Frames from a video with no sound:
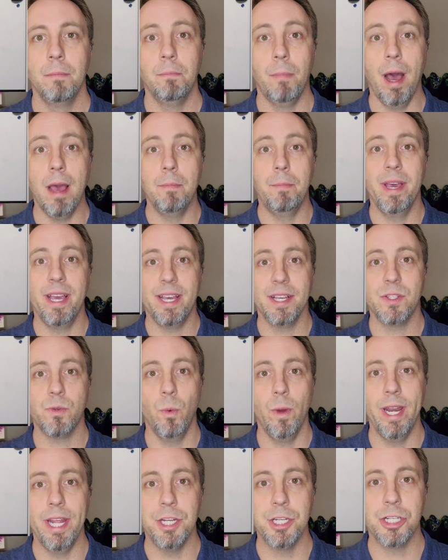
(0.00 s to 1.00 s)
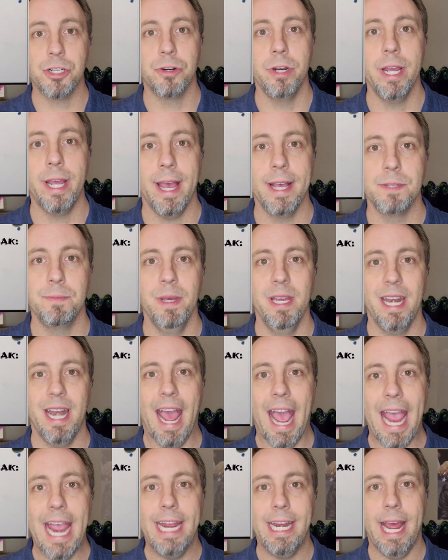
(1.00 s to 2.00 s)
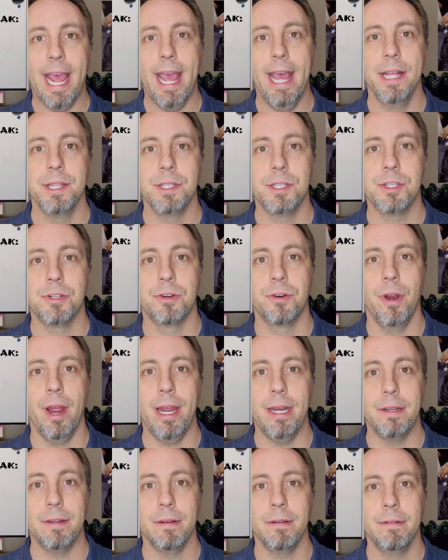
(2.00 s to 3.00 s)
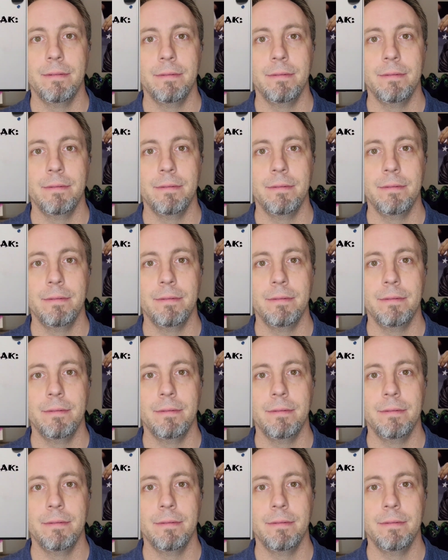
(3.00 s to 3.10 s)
My biggest winning streak has been 8 hands straight.